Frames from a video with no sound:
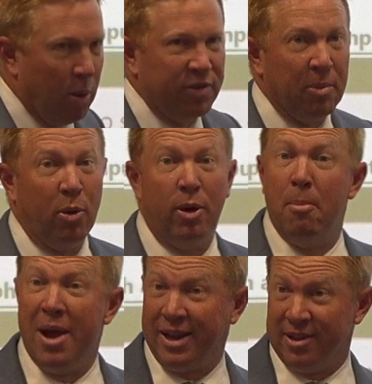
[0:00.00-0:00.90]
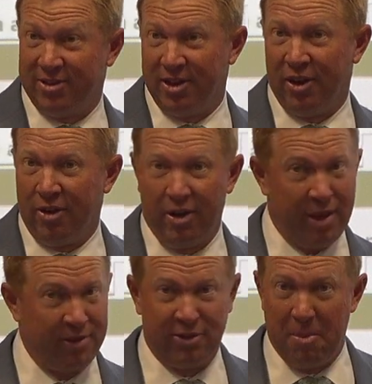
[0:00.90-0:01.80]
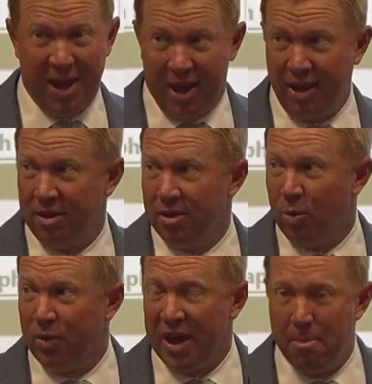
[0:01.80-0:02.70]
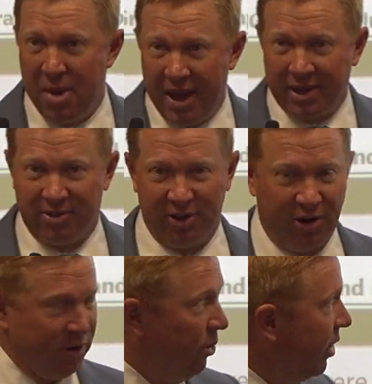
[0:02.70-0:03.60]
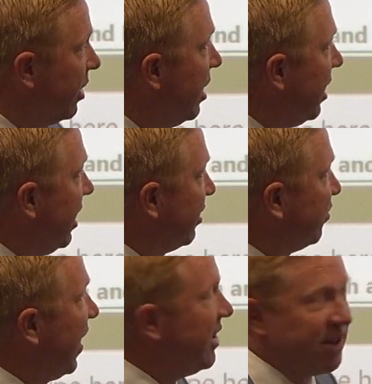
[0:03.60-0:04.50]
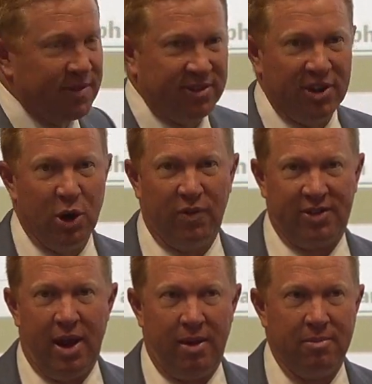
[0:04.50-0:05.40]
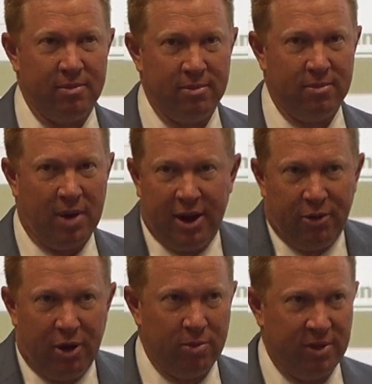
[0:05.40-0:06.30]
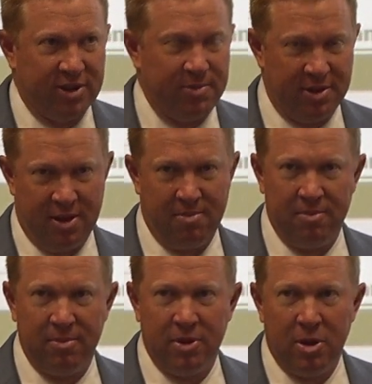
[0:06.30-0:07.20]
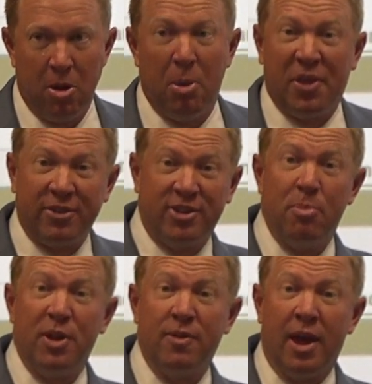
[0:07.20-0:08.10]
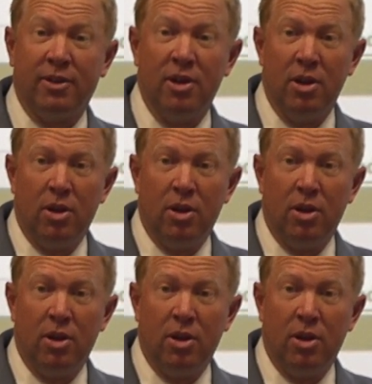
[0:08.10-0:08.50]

what the board may consider, and this is a may, what they may consider doing is phasing this in over time. I don't know, it's up to them. But that's something that